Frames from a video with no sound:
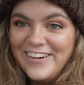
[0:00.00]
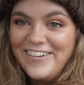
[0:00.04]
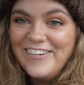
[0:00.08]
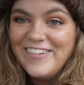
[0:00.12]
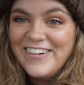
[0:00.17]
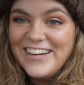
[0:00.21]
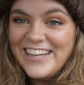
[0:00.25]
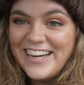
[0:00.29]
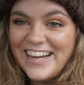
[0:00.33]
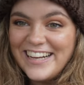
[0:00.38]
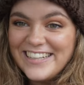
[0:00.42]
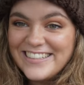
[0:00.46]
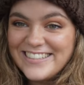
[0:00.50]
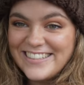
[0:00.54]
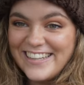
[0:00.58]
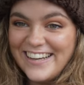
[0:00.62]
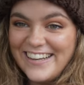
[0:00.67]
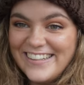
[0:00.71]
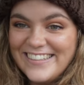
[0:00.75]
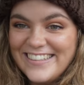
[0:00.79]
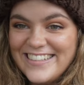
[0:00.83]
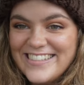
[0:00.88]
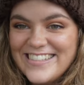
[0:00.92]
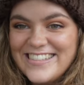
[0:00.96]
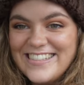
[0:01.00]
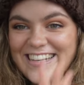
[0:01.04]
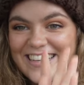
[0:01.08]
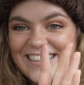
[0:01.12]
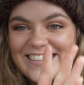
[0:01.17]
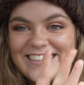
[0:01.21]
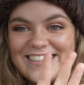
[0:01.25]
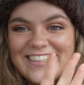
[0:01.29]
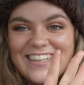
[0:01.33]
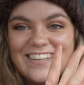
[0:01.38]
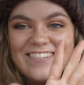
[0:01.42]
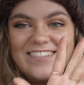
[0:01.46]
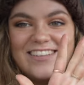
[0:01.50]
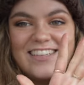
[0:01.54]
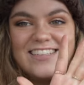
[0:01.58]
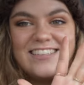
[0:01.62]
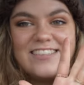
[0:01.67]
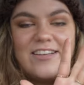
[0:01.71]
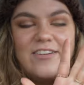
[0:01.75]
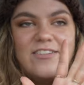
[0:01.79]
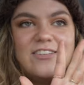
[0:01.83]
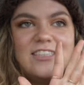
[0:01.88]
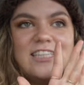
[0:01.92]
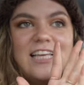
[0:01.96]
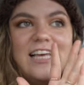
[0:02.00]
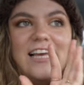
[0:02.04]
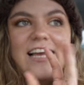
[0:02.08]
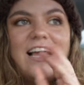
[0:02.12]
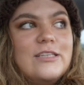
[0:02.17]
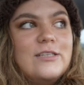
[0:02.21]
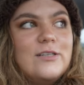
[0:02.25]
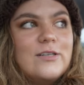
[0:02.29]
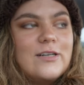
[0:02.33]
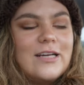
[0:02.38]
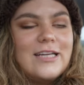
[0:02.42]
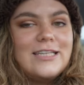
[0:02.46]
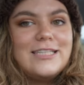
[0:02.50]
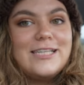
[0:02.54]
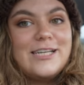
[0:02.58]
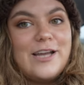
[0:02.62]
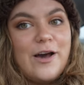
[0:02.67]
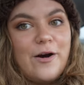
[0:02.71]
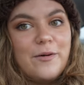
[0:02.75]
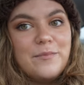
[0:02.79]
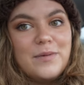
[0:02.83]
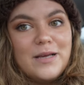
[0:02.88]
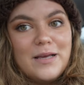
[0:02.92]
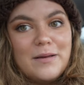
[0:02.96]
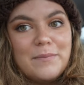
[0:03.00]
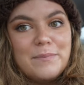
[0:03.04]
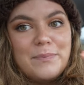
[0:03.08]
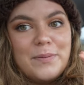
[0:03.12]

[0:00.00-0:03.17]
when I saw this next thing because I was like, you'll get to know me.